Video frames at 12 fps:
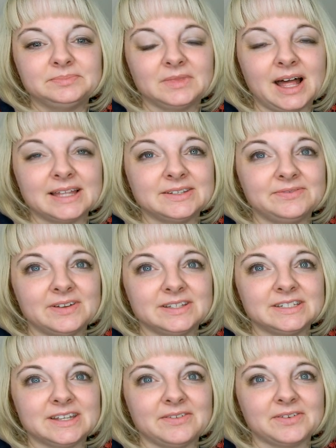Lots of fun
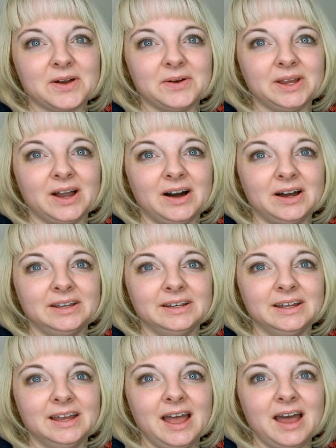stuff going on
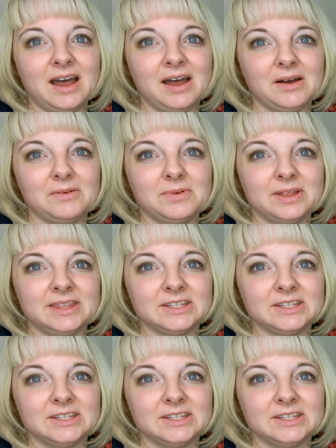with